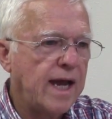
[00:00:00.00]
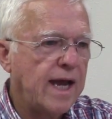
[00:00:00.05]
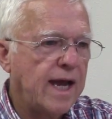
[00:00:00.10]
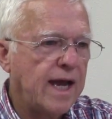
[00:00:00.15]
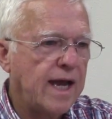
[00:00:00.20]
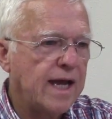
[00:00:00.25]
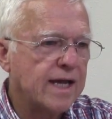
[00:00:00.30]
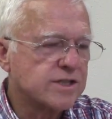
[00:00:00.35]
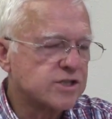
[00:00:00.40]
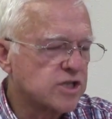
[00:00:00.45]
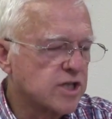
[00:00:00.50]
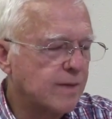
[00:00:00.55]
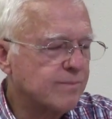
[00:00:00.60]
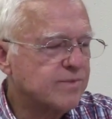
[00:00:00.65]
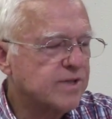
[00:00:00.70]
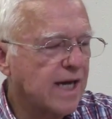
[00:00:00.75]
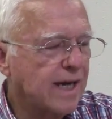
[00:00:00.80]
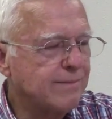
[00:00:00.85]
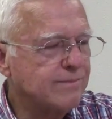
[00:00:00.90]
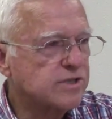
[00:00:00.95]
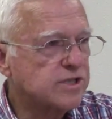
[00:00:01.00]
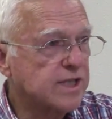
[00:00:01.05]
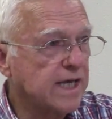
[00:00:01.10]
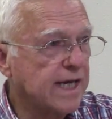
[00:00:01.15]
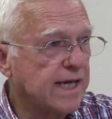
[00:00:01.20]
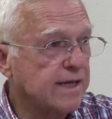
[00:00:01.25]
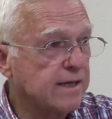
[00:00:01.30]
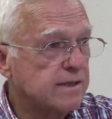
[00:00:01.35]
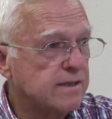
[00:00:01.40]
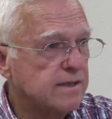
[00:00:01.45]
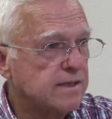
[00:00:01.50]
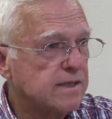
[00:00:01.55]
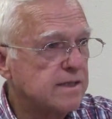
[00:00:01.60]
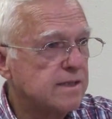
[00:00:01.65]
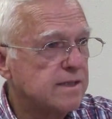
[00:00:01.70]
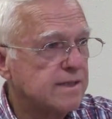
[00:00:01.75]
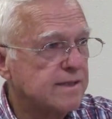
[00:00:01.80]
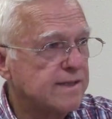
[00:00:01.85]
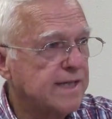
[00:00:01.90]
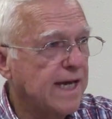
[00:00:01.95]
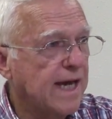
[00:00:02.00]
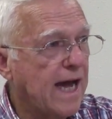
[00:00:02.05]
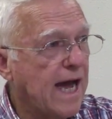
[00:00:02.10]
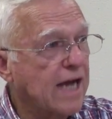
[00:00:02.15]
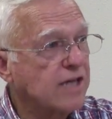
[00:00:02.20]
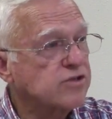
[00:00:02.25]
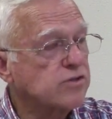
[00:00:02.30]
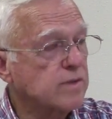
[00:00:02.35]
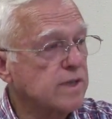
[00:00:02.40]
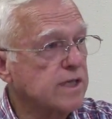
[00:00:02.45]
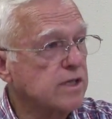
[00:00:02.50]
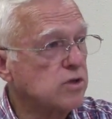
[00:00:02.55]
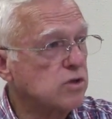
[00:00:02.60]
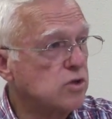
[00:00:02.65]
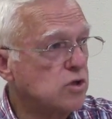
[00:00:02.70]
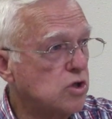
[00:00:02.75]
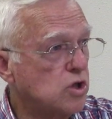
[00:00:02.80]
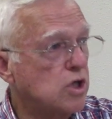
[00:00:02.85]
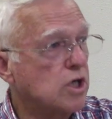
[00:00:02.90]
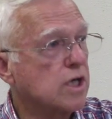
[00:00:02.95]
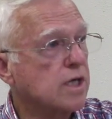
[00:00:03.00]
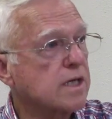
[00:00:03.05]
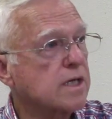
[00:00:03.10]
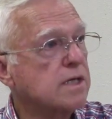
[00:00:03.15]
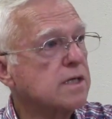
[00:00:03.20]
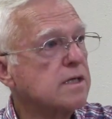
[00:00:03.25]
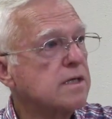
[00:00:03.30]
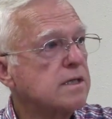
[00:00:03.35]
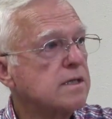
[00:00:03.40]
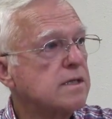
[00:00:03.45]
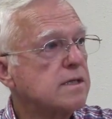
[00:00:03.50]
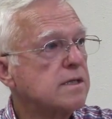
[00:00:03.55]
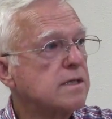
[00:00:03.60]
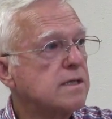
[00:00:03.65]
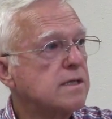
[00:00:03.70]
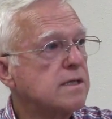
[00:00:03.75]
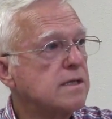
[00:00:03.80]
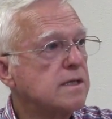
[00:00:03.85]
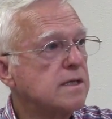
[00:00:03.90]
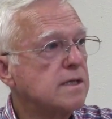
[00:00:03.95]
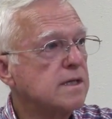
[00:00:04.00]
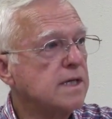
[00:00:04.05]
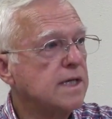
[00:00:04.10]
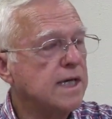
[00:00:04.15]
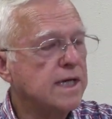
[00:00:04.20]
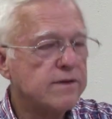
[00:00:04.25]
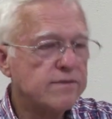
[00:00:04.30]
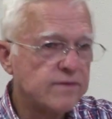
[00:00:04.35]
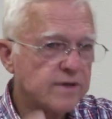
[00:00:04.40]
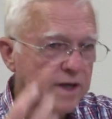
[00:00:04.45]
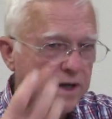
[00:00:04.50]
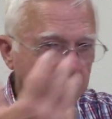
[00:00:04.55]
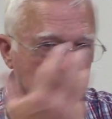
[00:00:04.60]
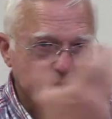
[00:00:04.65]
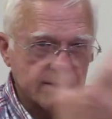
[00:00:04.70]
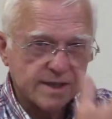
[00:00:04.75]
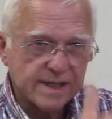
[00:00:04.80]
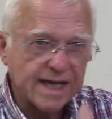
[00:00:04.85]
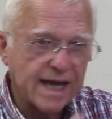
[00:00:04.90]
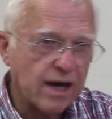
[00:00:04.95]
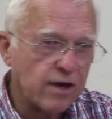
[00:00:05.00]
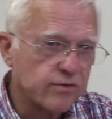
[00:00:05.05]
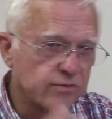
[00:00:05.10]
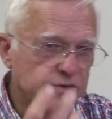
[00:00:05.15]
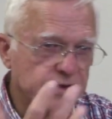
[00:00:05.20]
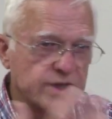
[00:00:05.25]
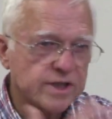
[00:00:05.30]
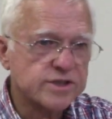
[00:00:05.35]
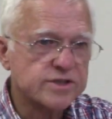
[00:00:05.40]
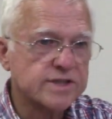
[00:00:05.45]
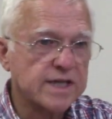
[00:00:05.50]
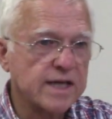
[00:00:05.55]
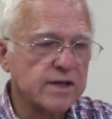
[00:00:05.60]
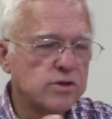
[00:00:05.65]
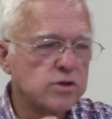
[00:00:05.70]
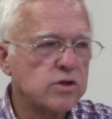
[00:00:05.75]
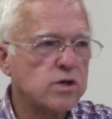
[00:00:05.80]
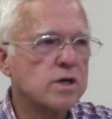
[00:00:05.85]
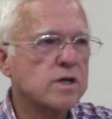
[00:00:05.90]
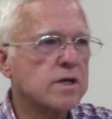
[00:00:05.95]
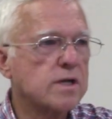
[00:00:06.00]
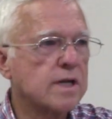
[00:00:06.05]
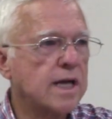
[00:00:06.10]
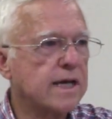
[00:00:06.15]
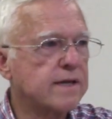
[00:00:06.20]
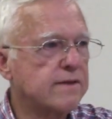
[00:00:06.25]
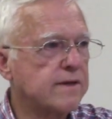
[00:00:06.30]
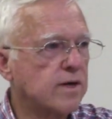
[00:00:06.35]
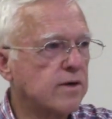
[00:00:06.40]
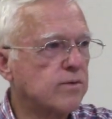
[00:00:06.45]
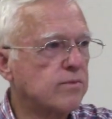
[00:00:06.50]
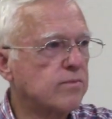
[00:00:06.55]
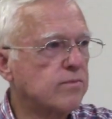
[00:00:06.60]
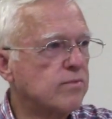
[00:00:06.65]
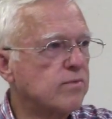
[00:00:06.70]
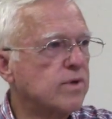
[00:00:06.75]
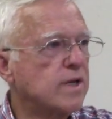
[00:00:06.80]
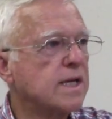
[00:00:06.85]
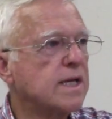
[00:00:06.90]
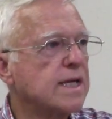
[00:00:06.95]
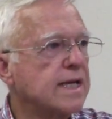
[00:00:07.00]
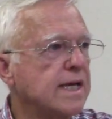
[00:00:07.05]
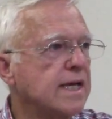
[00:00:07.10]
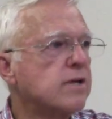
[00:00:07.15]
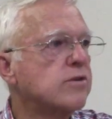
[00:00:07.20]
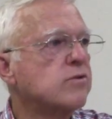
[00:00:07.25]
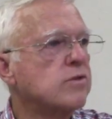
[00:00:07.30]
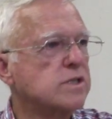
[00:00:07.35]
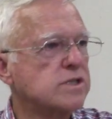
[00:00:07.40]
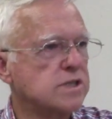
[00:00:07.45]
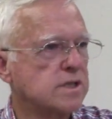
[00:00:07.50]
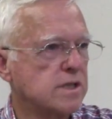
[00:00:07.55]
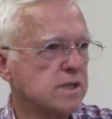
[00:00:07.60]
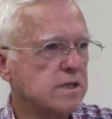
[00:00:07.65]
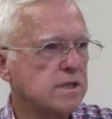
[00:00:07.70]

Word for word: And sometimes they they actually look in their countenance, they look like they're really interested.